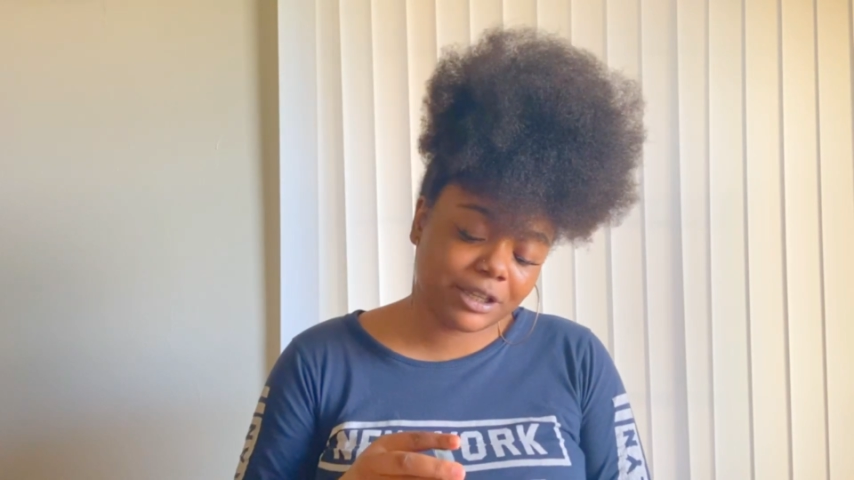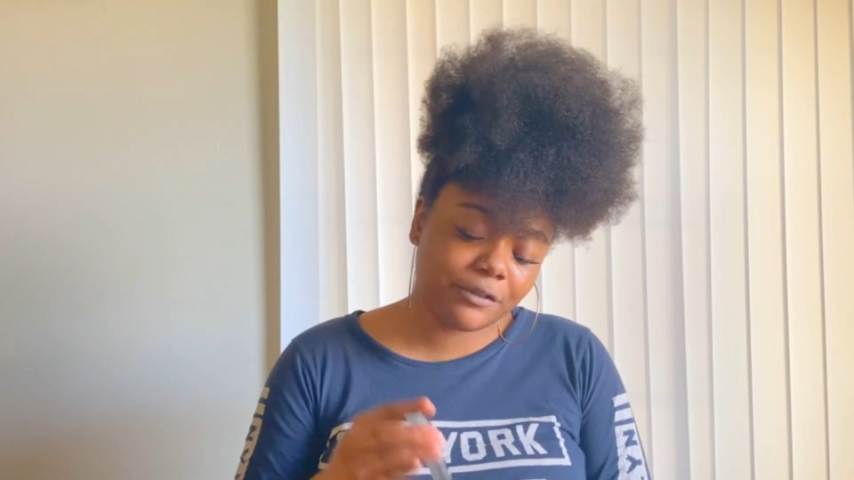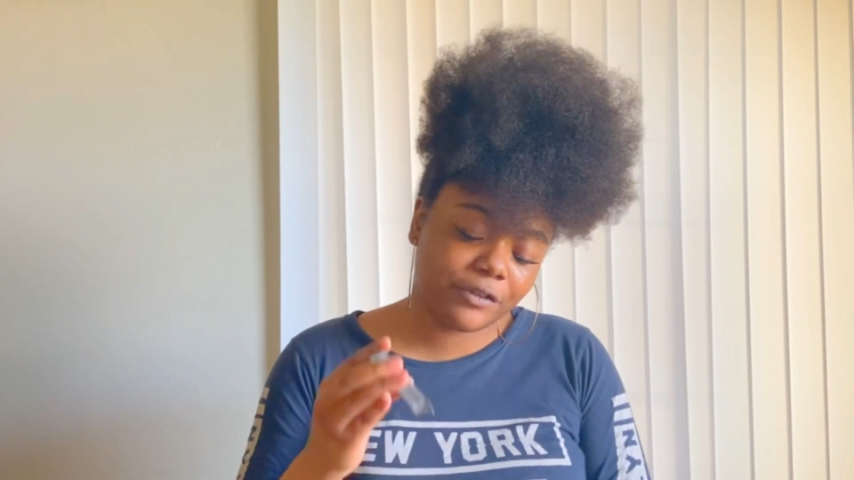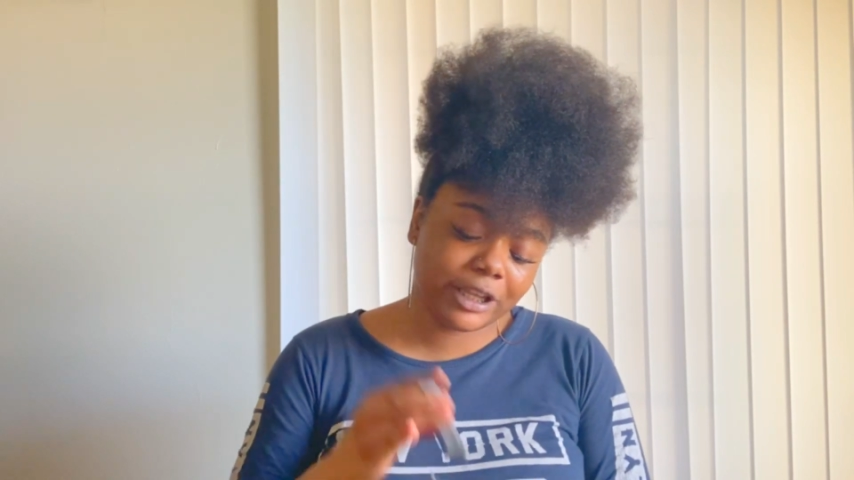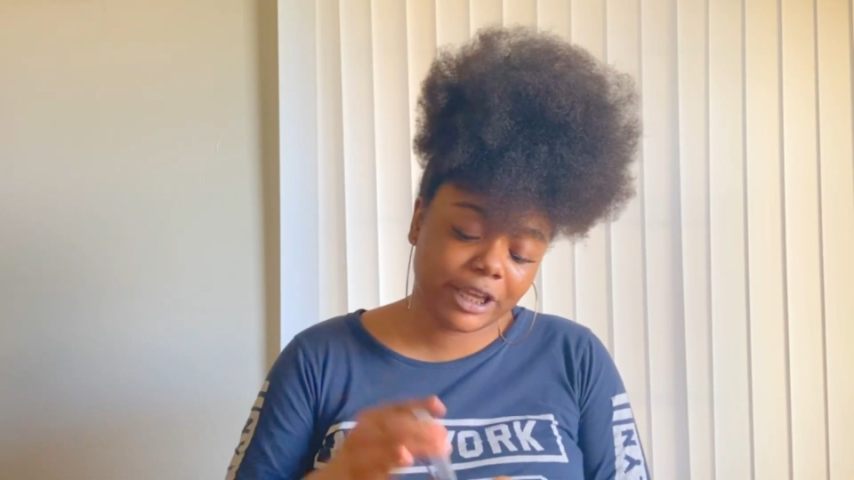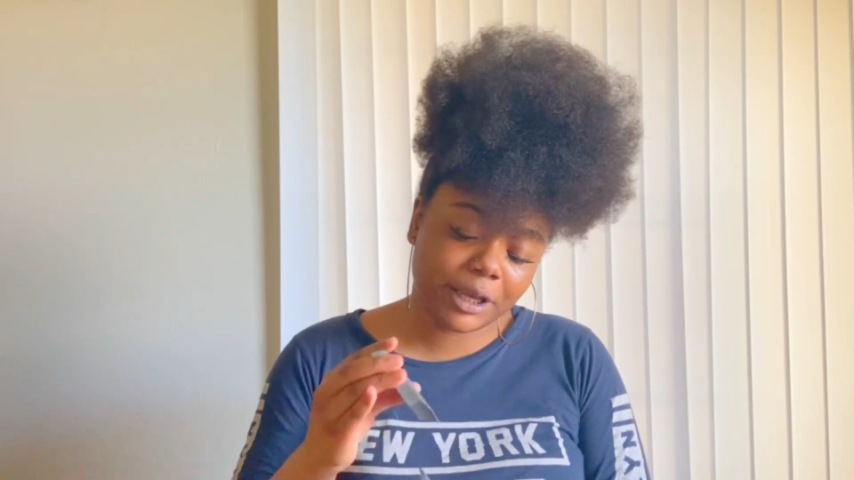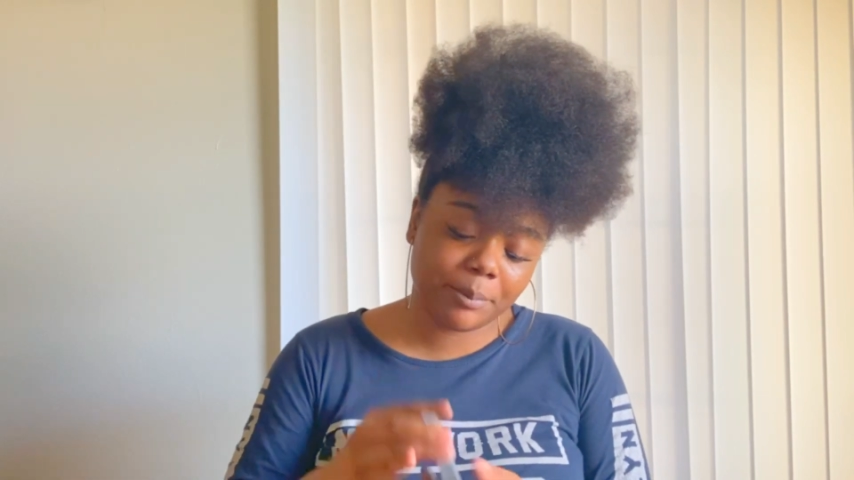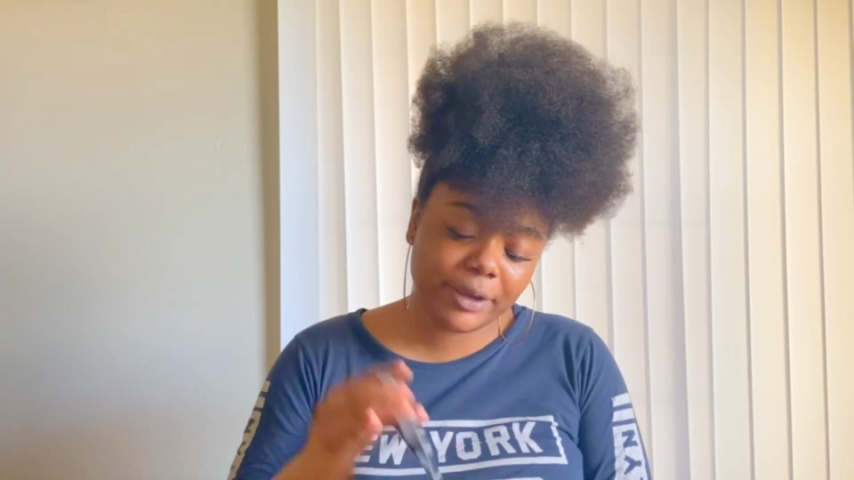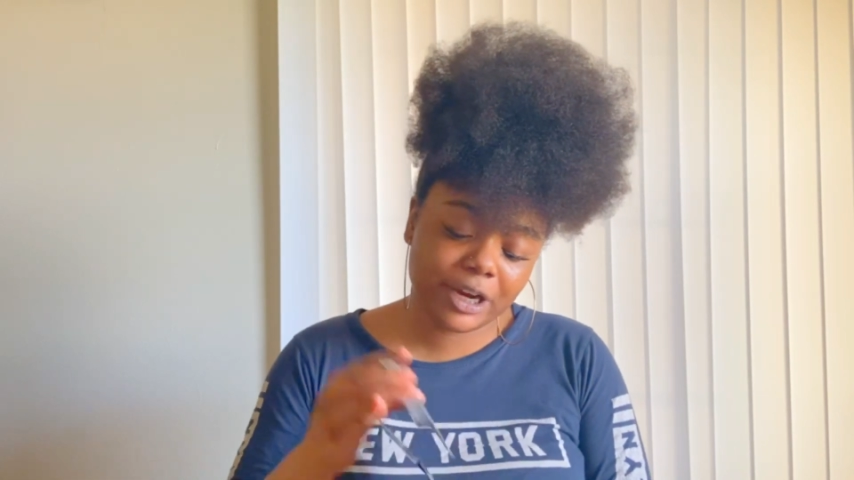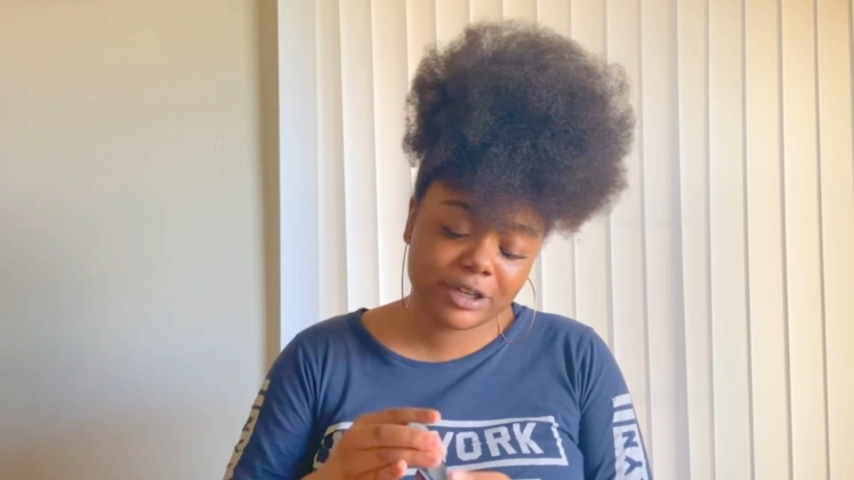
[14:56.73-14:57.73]
feeling
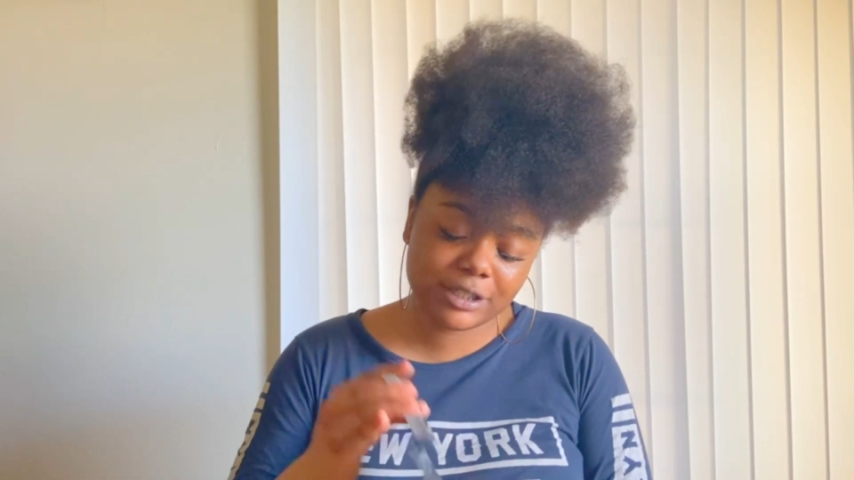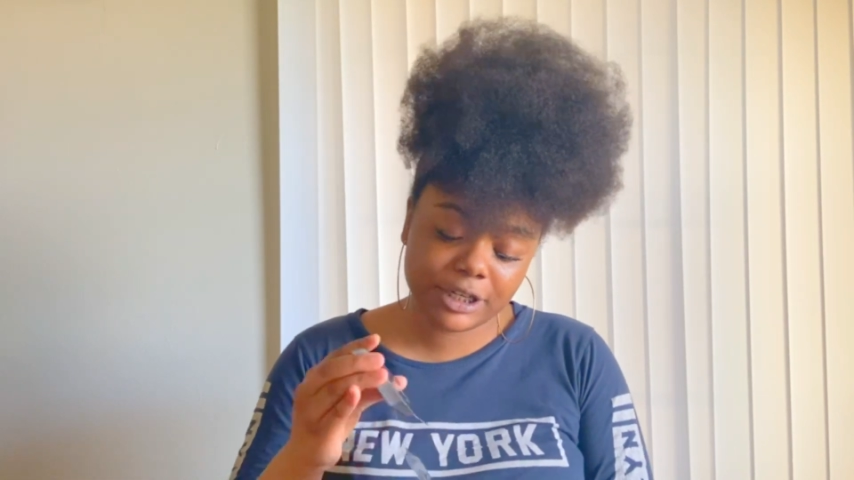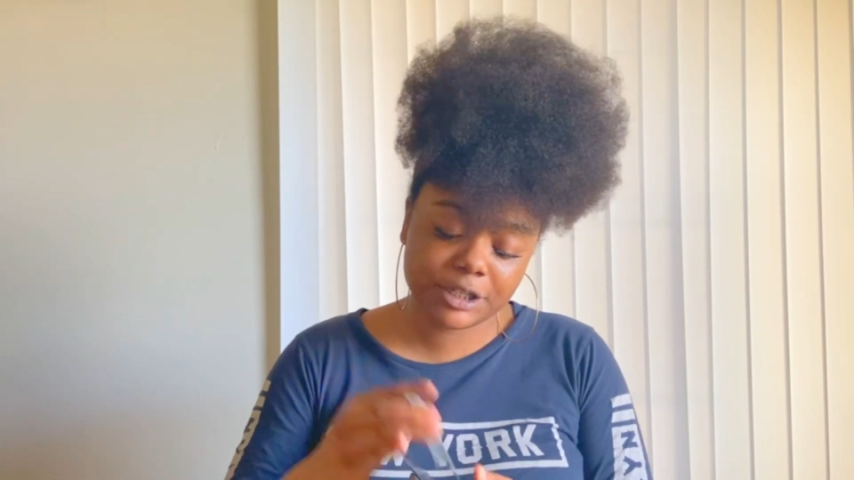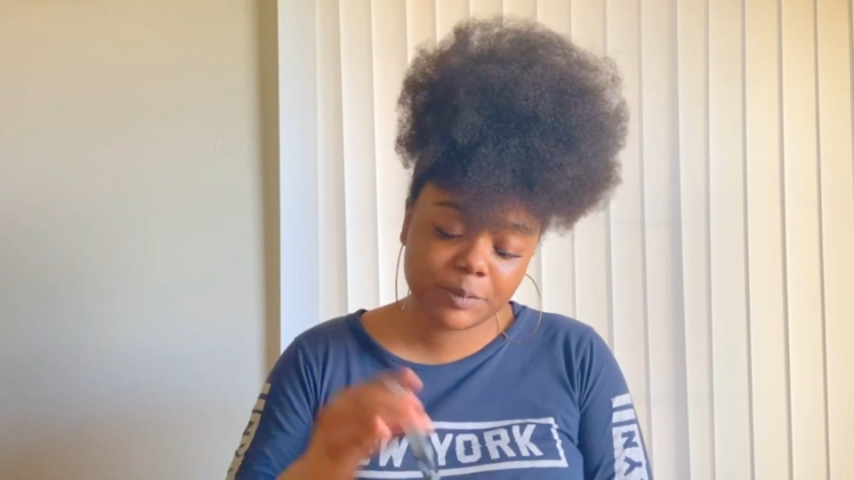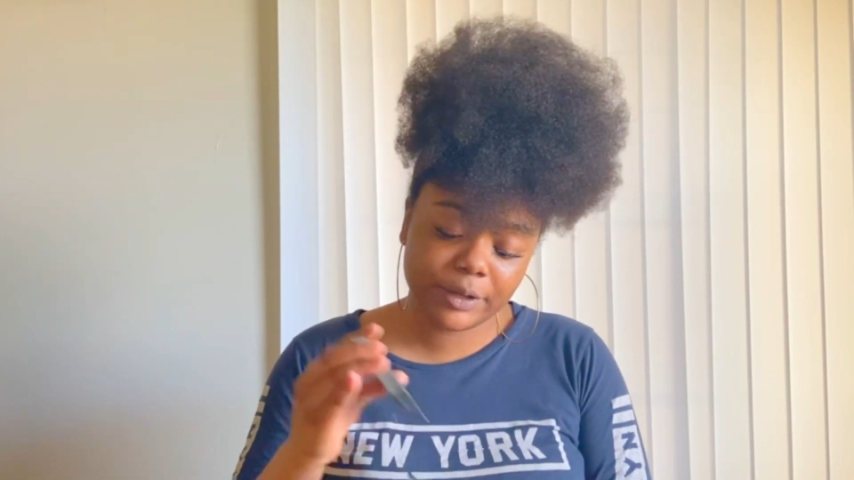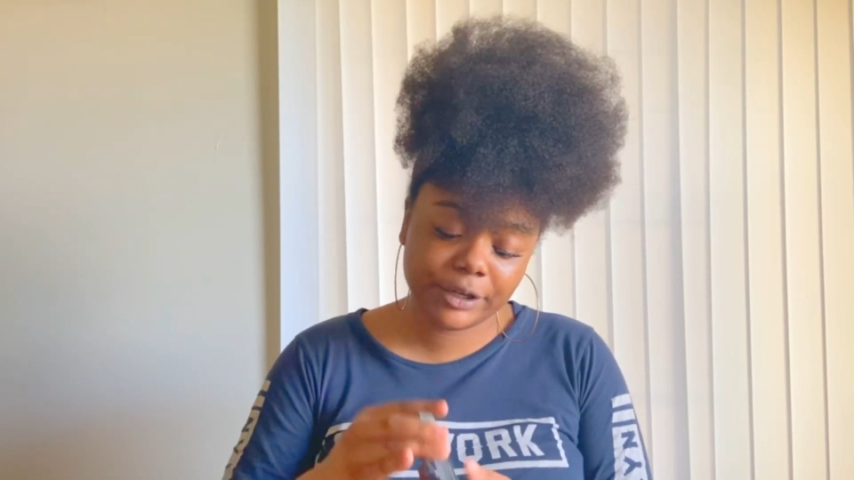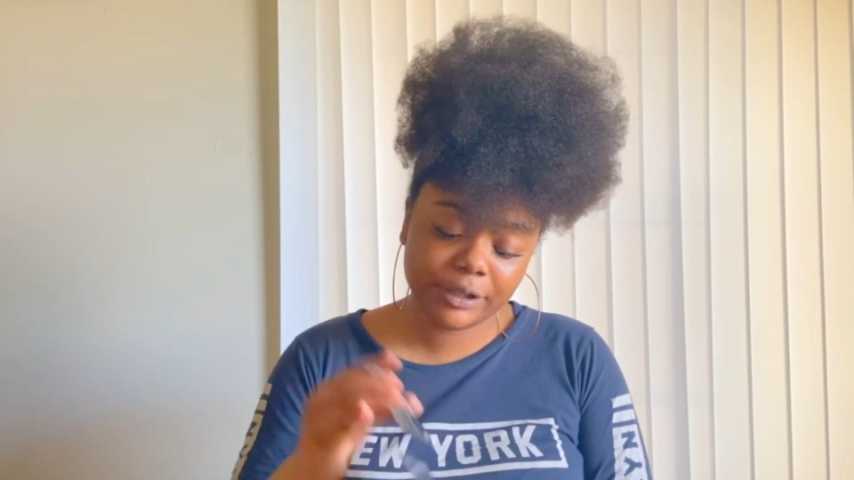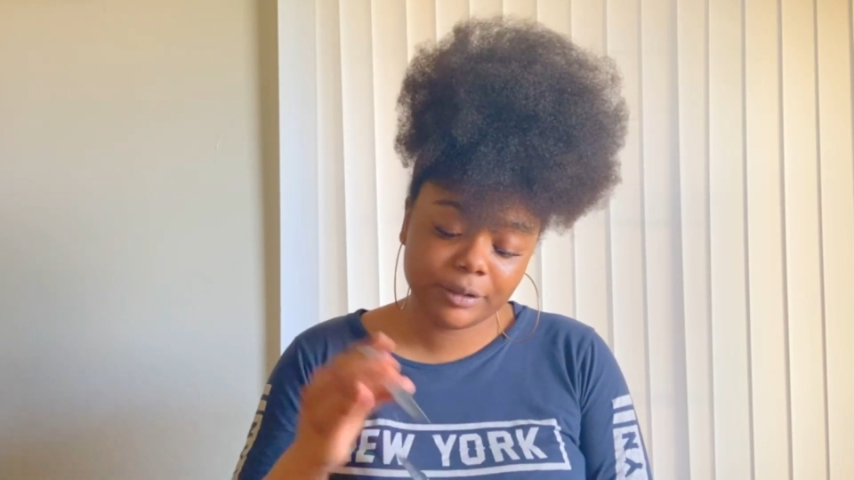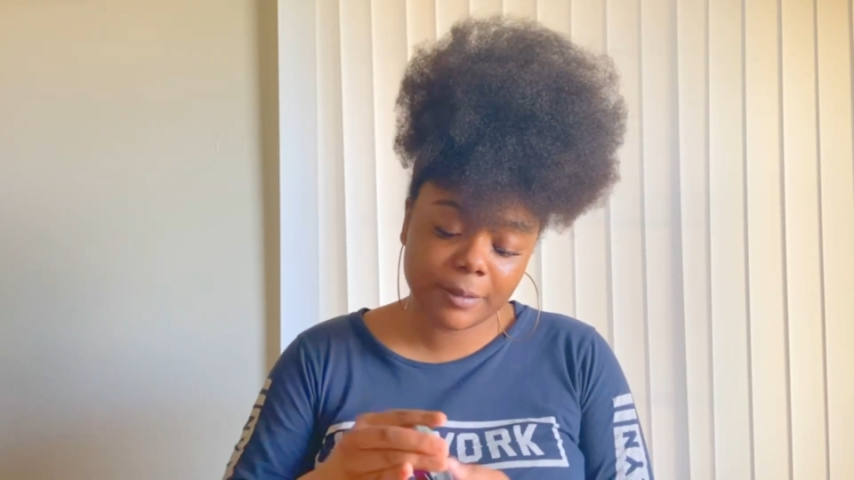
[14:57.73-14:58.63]
embarrassed here, Spirit?